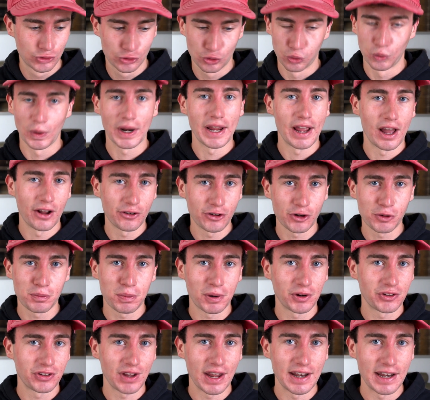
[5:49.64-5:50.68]

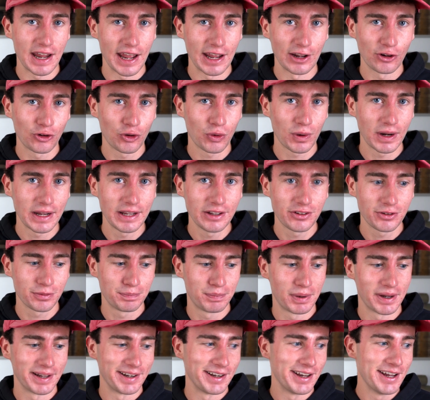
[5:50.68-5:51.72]
300% increase,
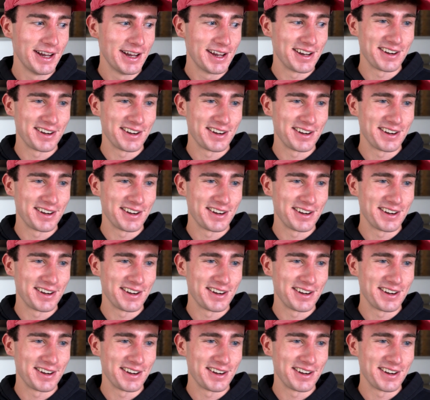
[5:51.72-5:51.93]
but